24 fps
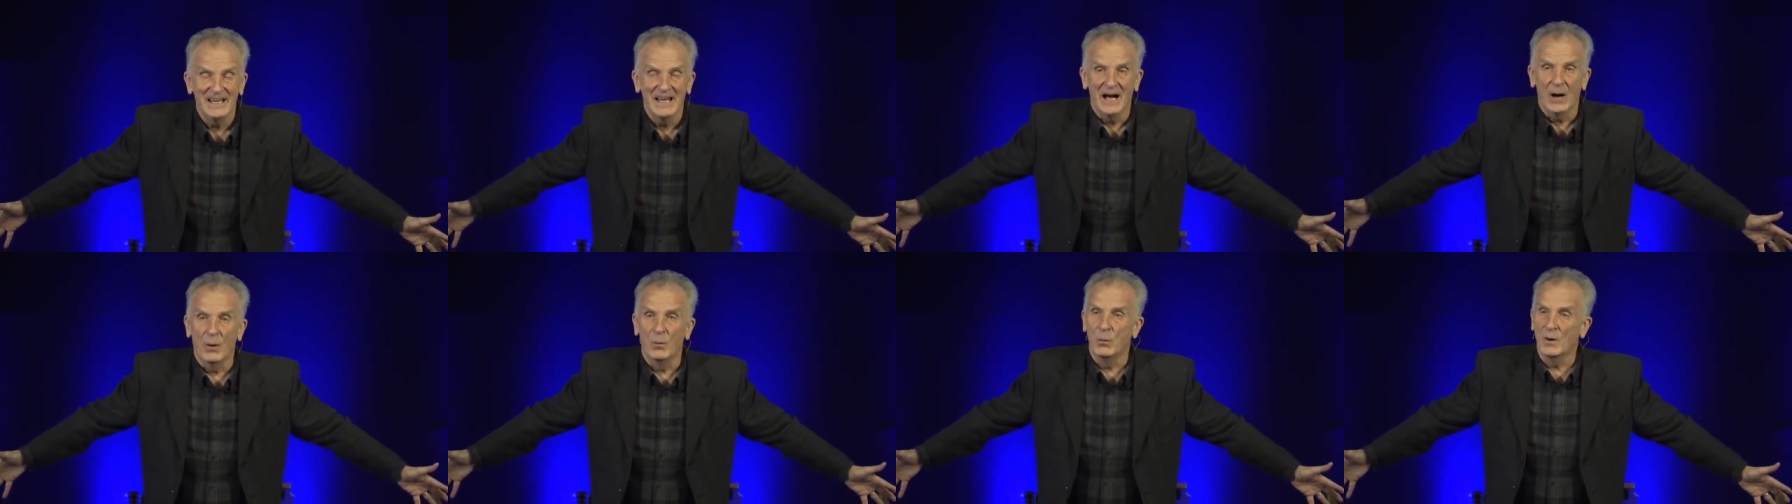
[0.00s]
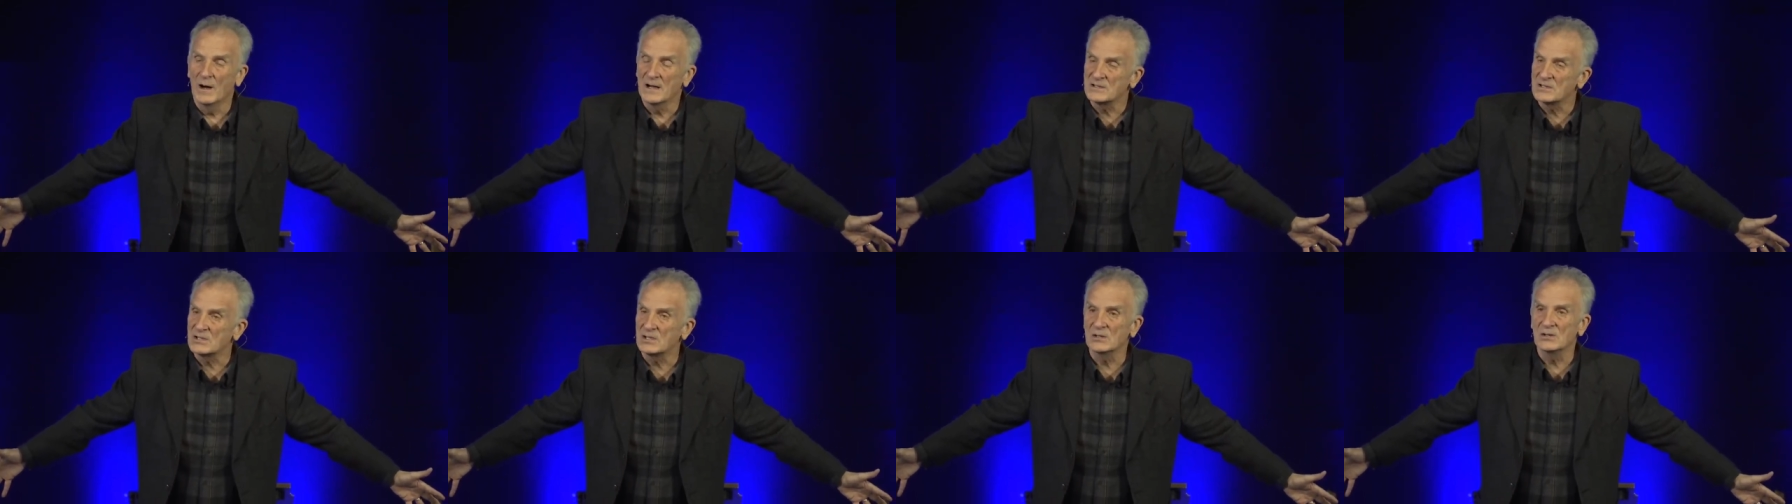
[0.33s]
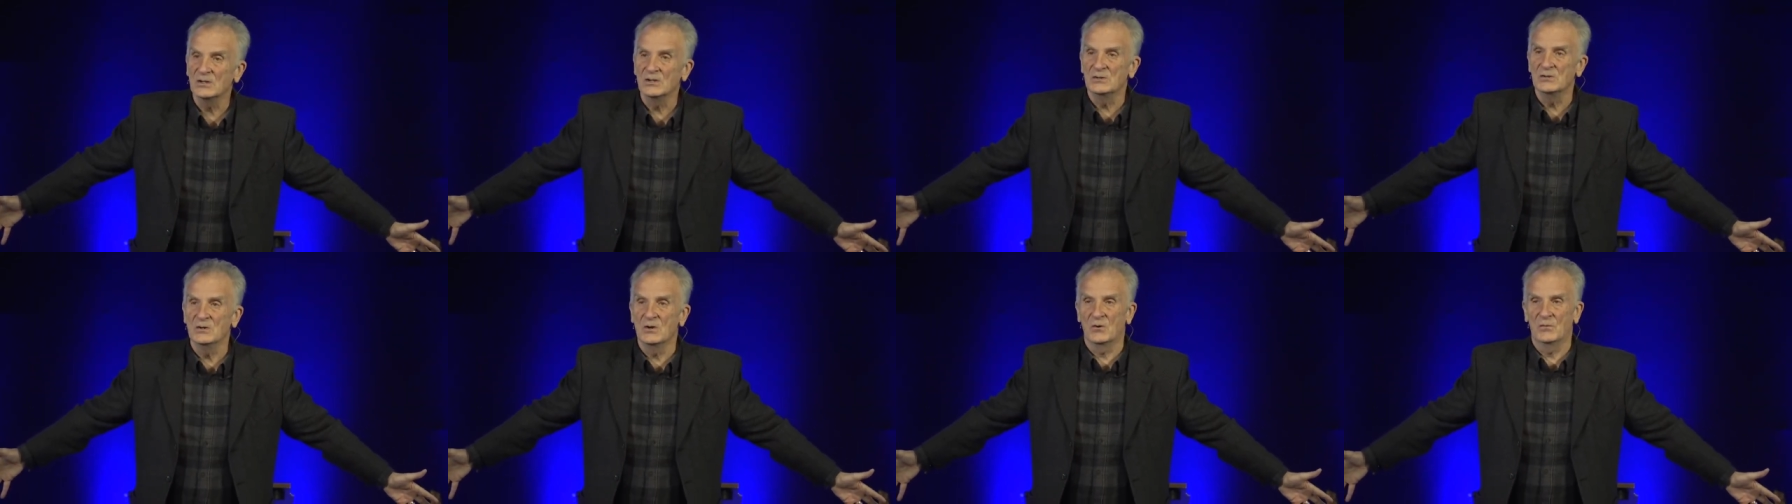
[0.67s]
I want you
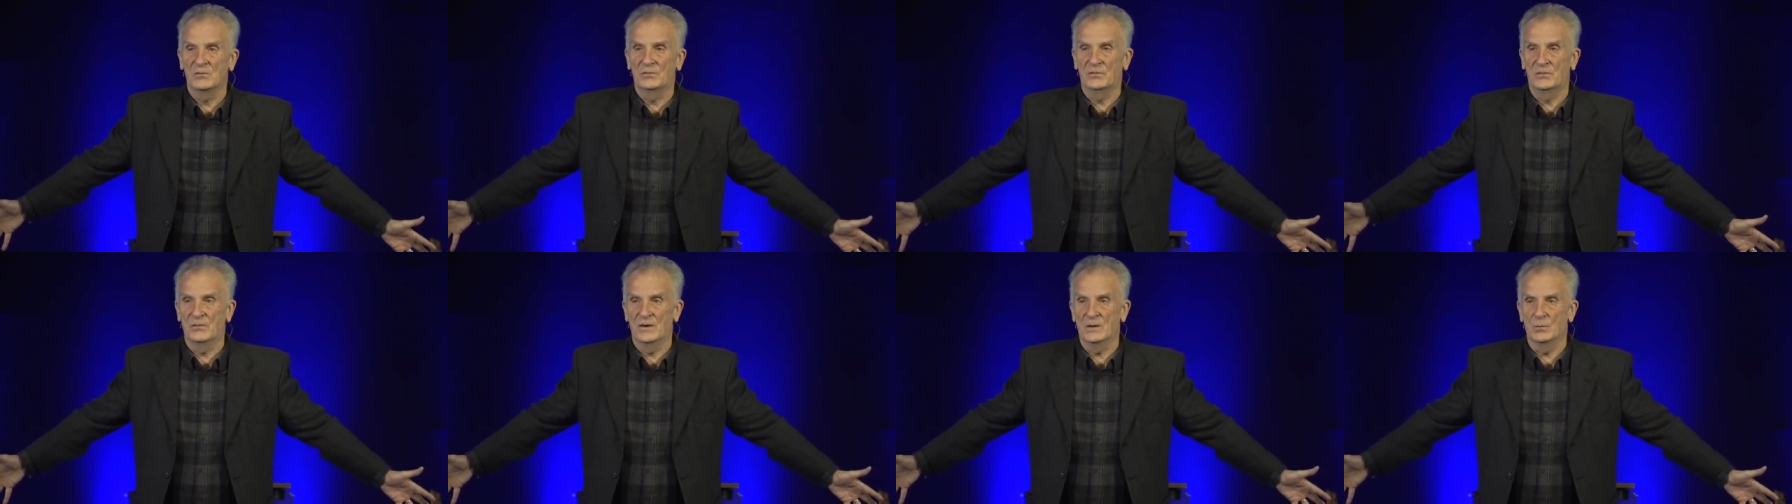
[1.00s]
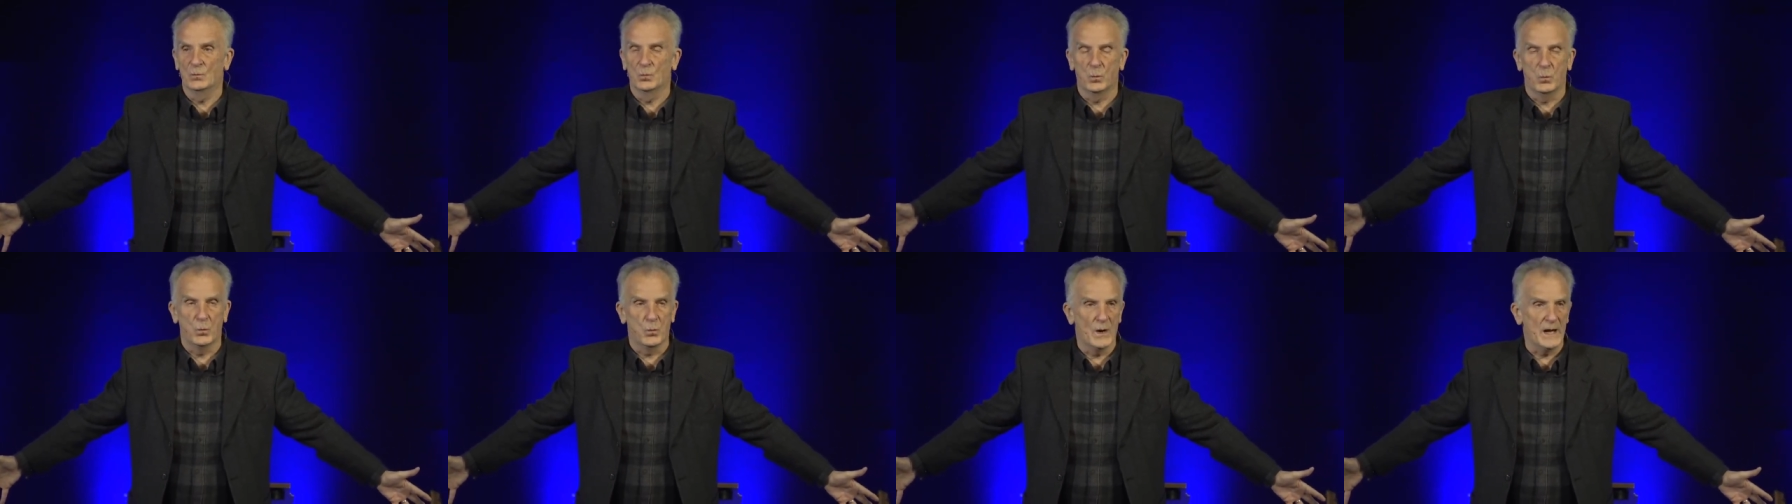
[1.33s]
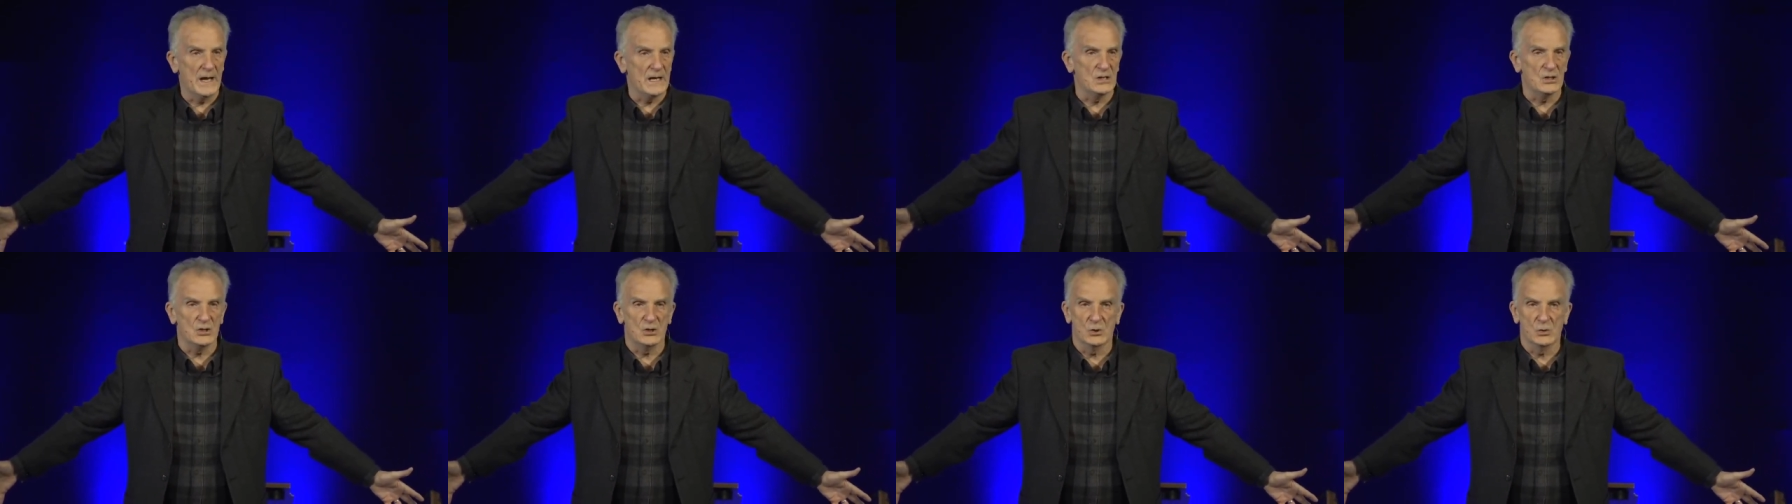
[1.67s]
to know, friend,
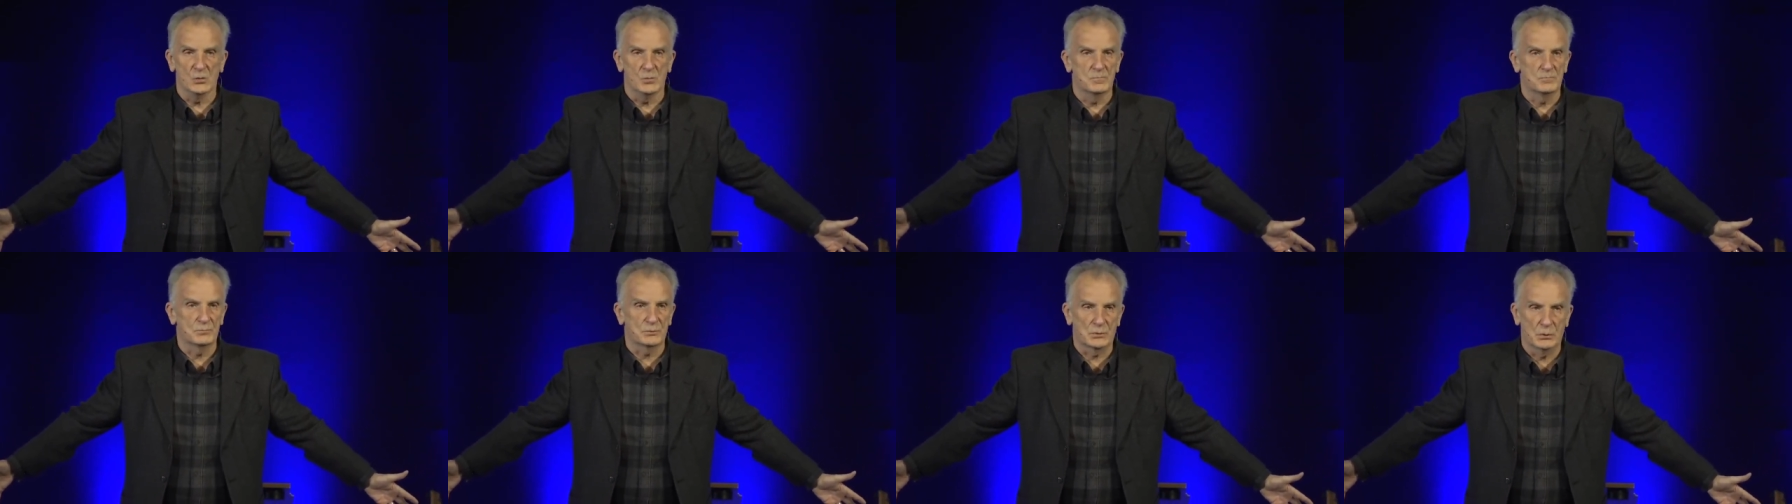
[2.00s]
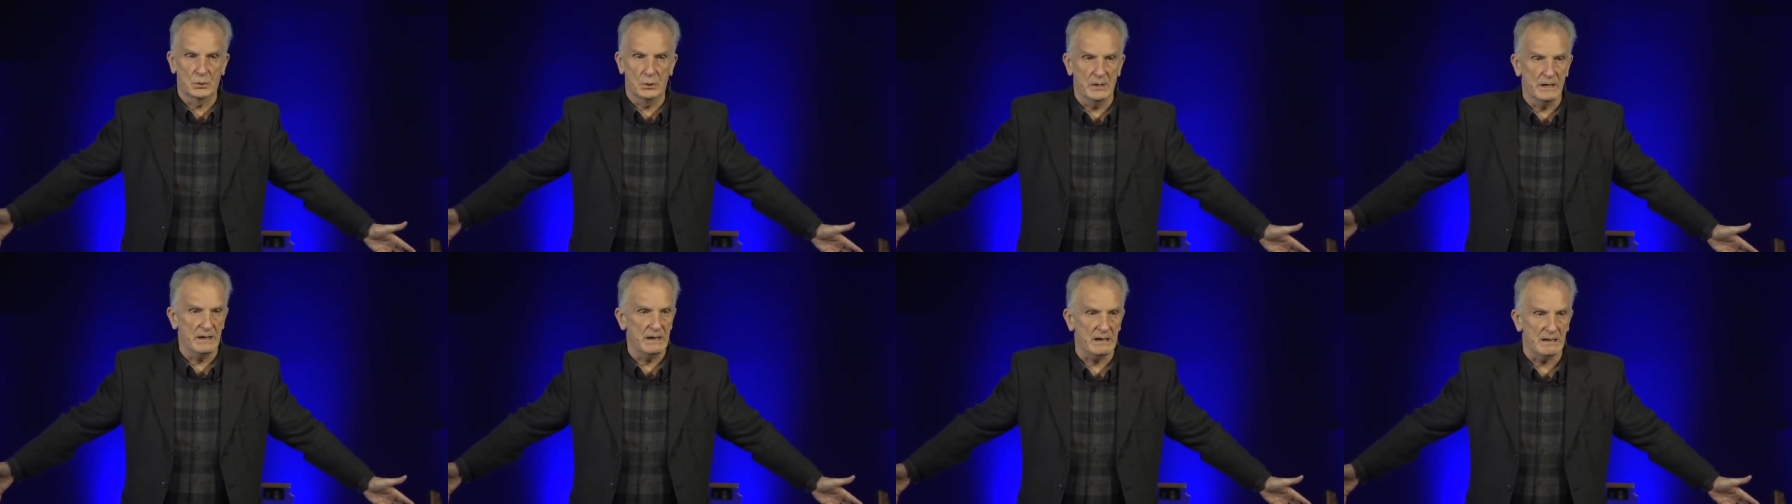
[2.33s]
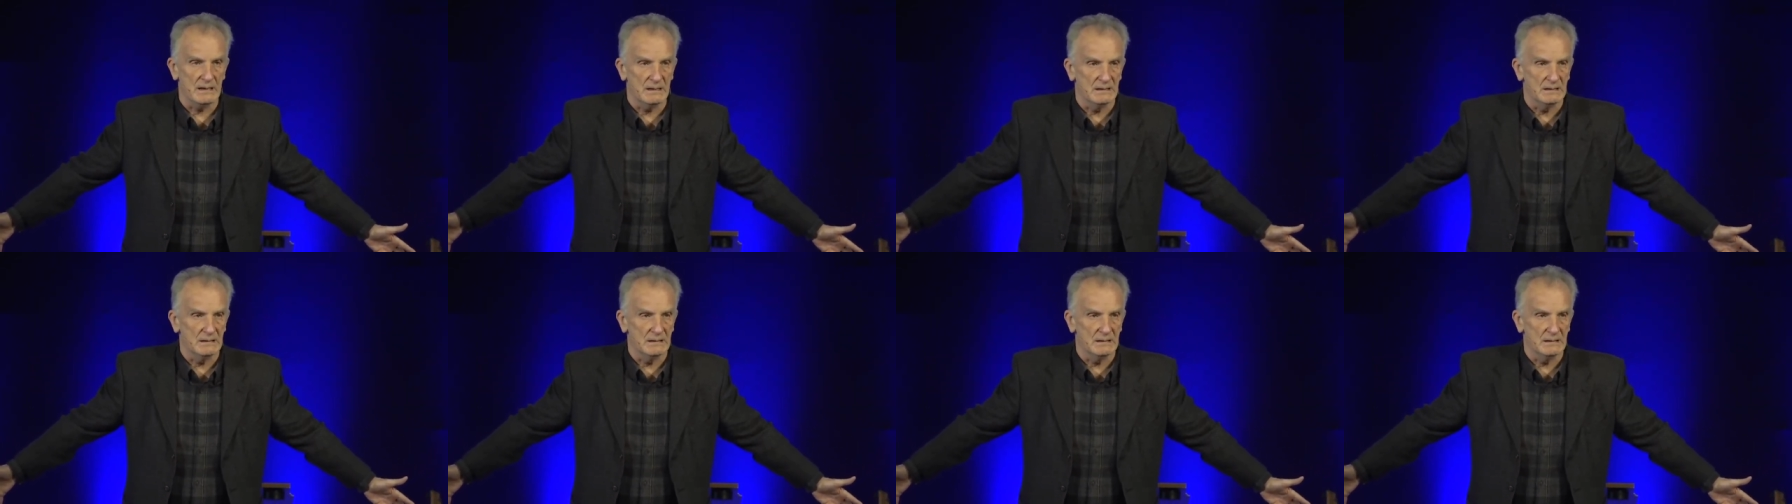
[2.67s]
when you pray,